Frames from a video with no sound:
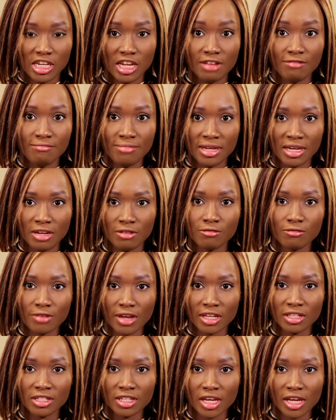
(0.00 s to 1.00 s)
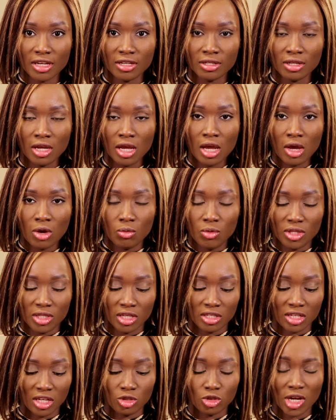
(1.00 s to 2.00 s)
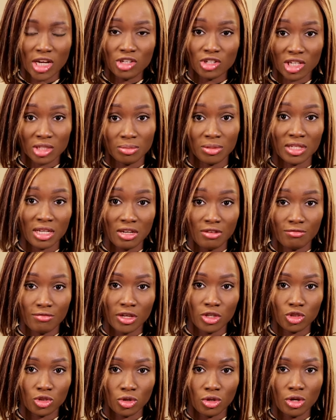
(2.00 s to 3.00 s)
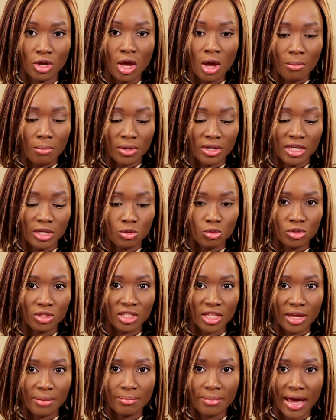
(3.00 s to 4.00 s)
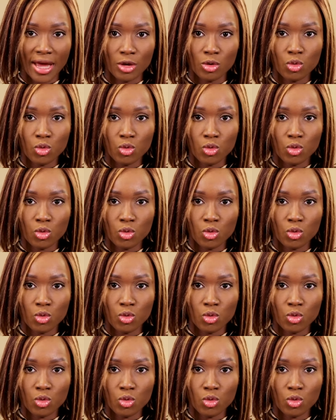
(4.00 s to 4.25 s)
they've been infected with a sexually transmitted infection, but they won't say by